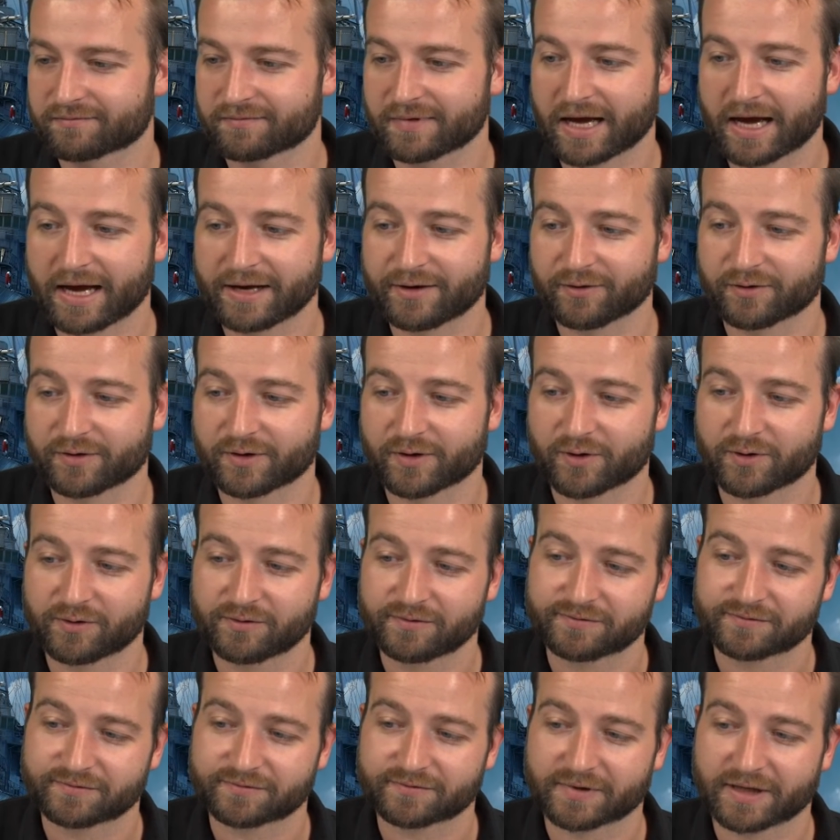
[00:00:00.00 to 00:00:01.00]
I don't know,
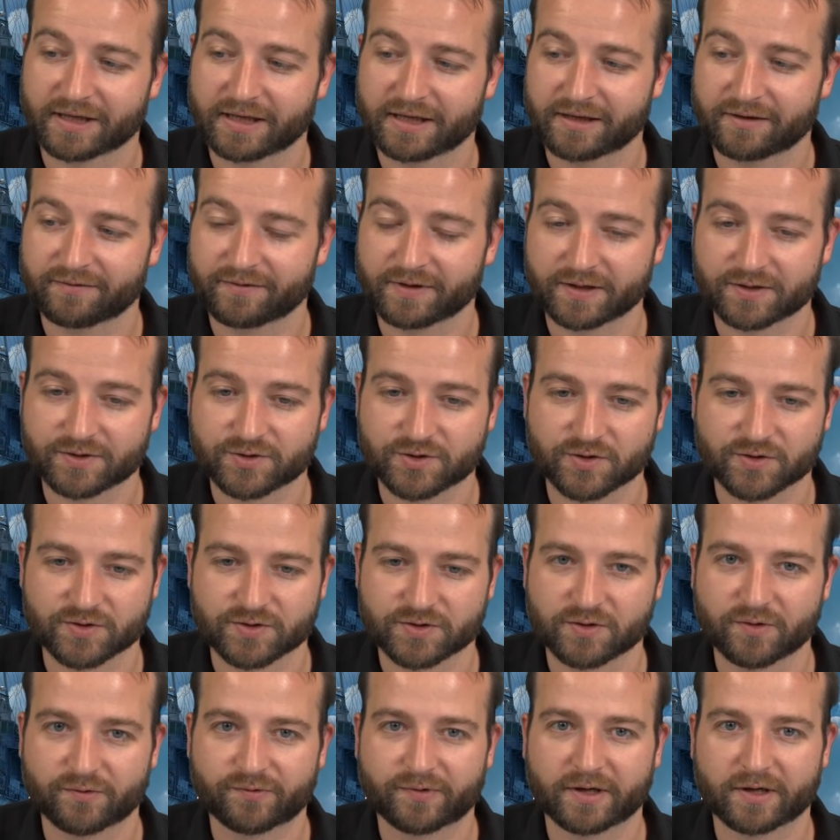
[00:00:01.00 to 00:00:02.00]
Vegas Jones.
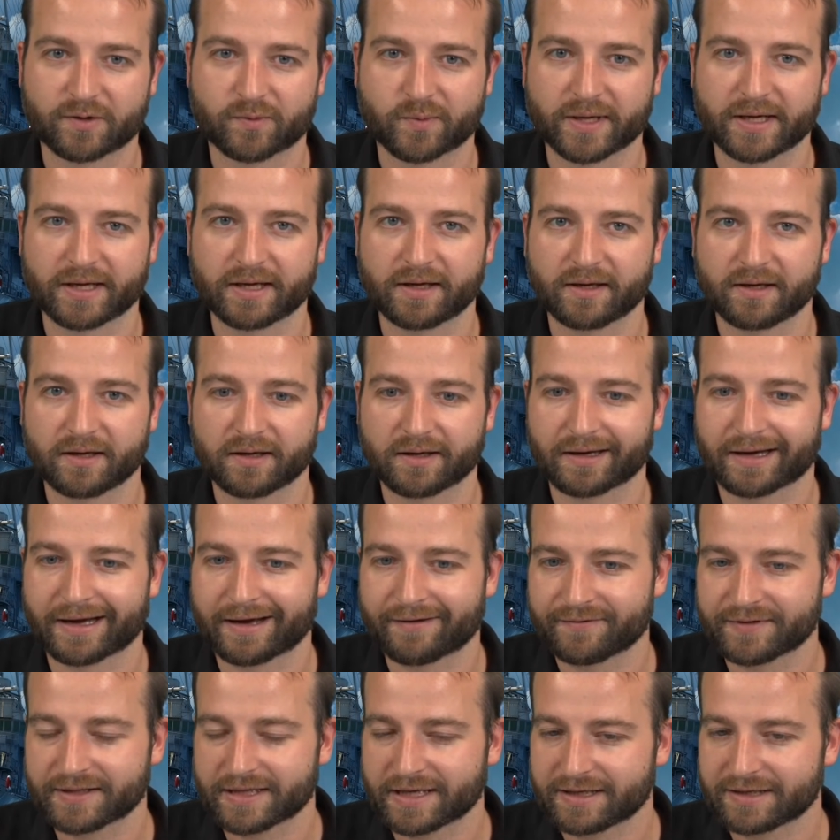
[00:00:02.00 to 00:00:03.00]
So far, we
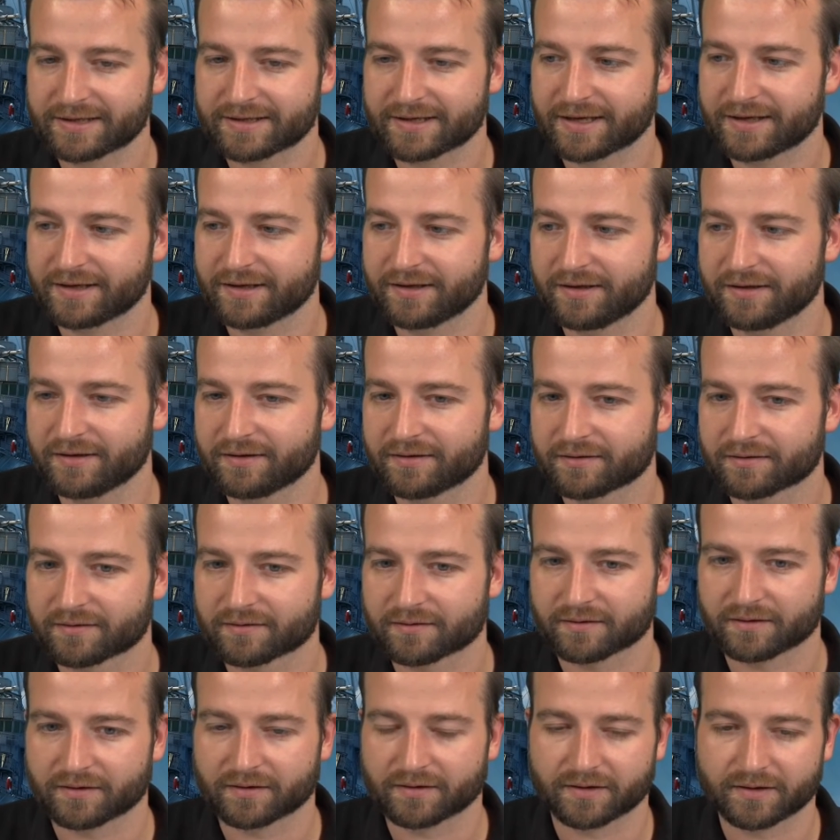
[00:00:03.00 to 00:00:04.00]
haven't added any
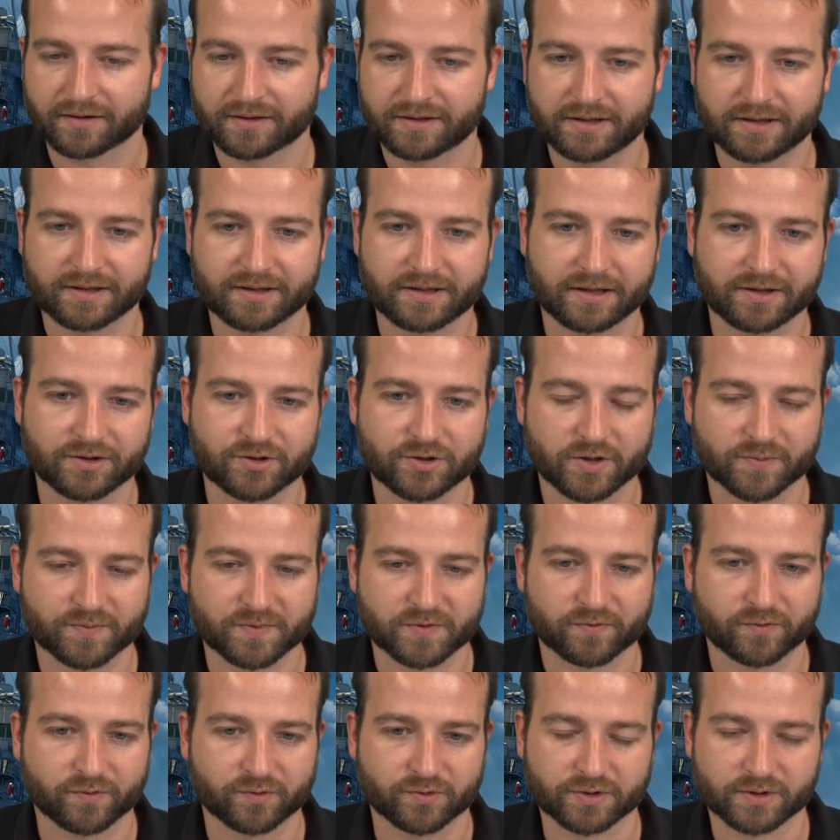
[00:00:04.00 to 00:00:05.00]
tier 10
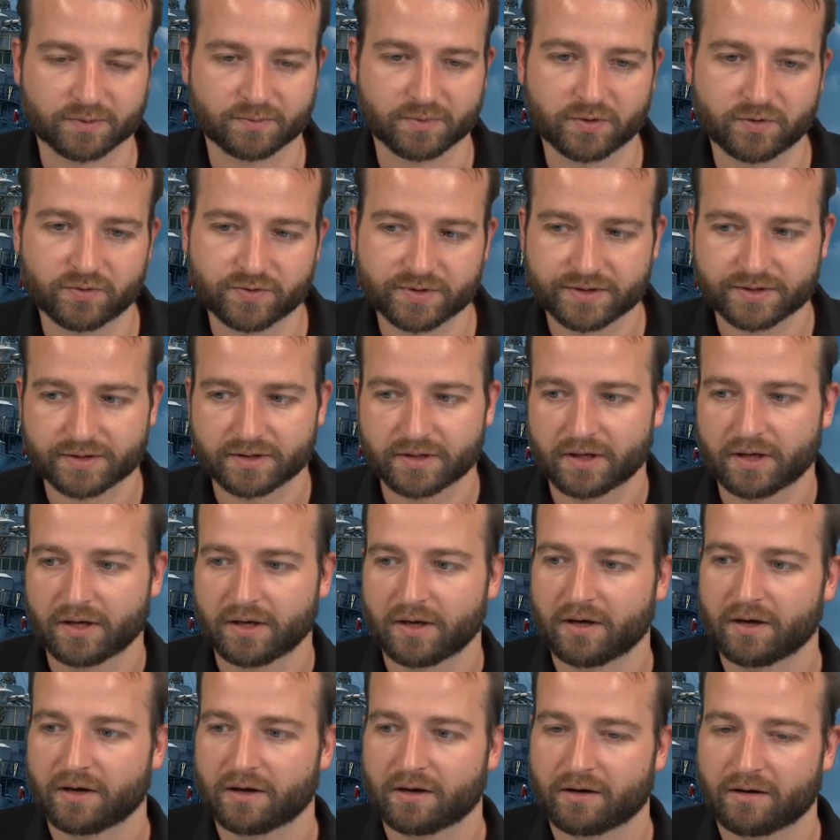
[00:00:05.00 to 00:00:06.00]
ships for the balloons.
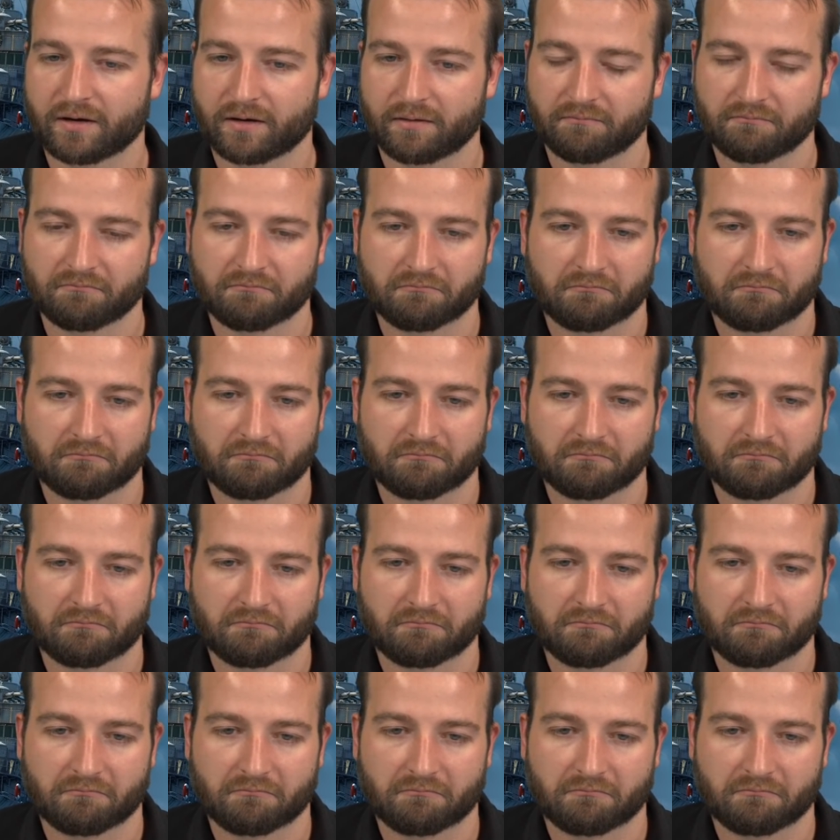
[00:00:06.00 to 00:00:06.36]
At